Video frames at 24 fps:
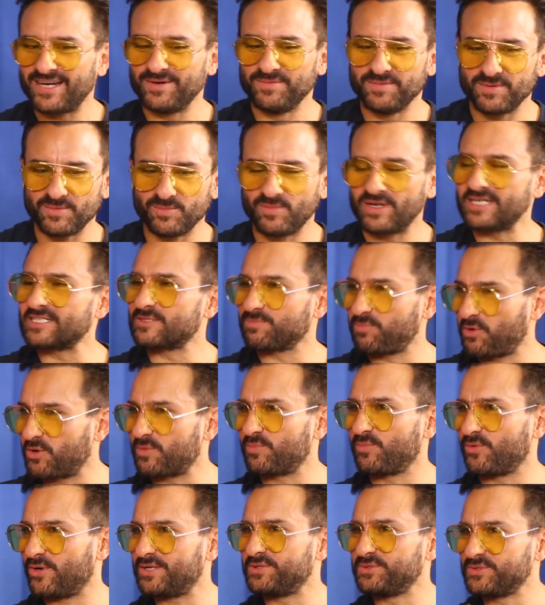I remember my
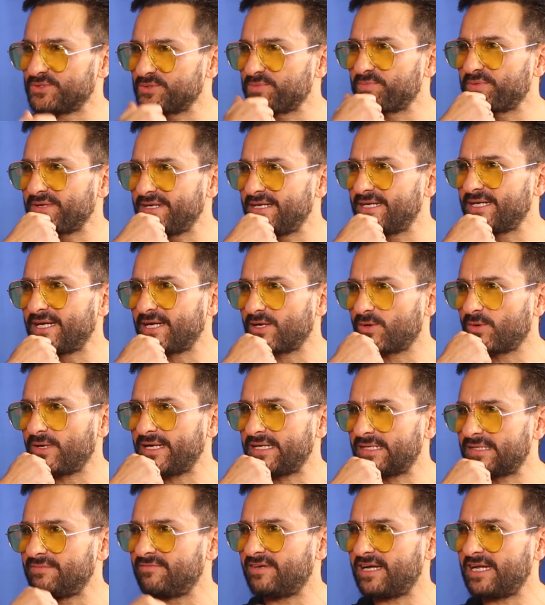spot boy, whose opinion I
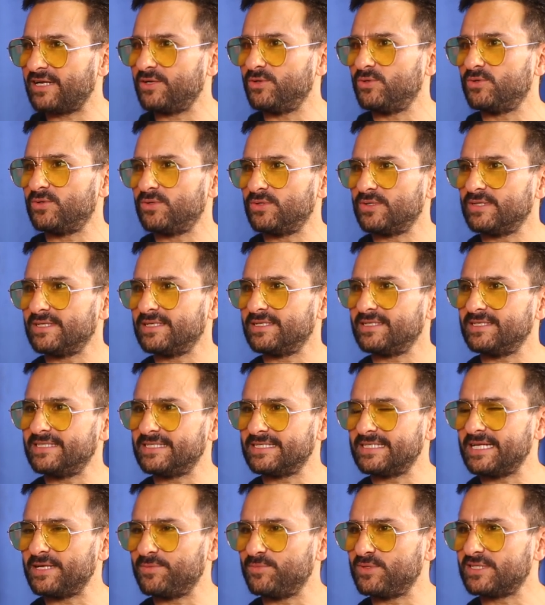quite value, and
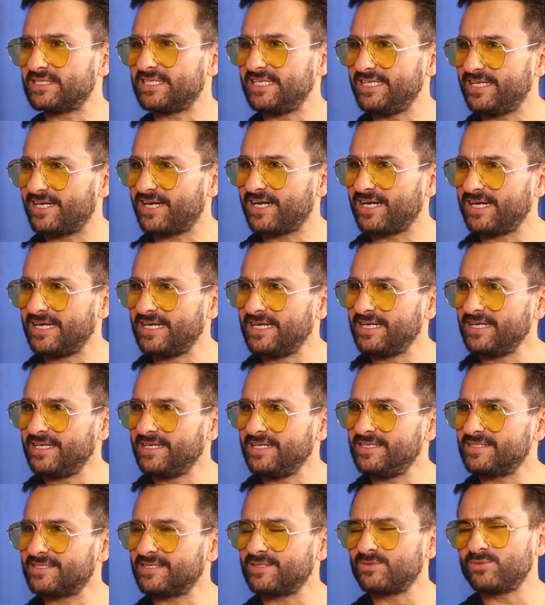his name is Hira.
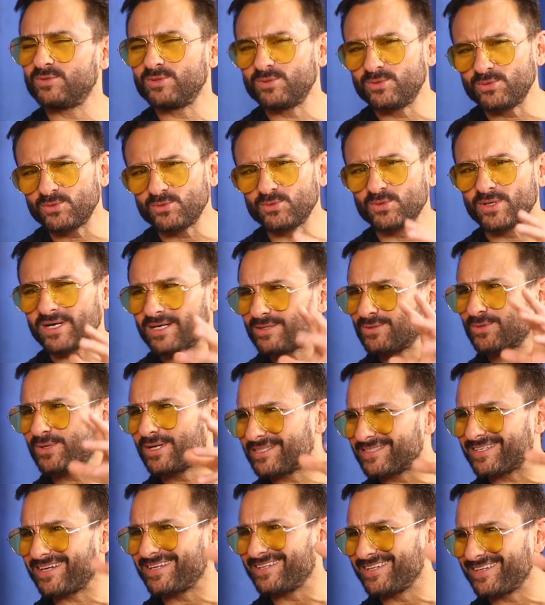He said, "Wo guru ka
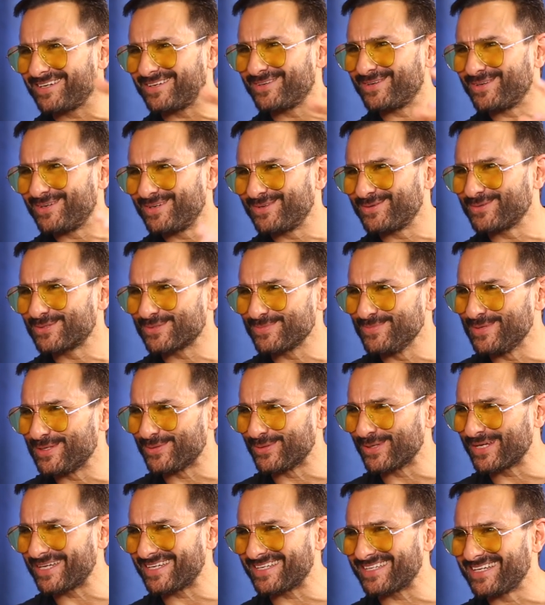thoda zyada usme
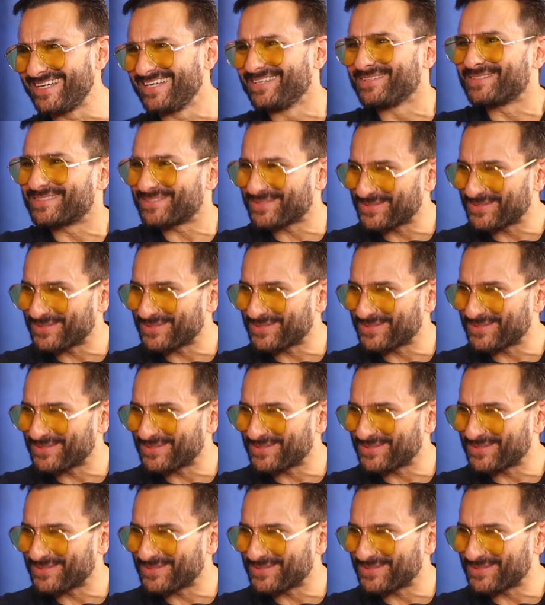ho gaya."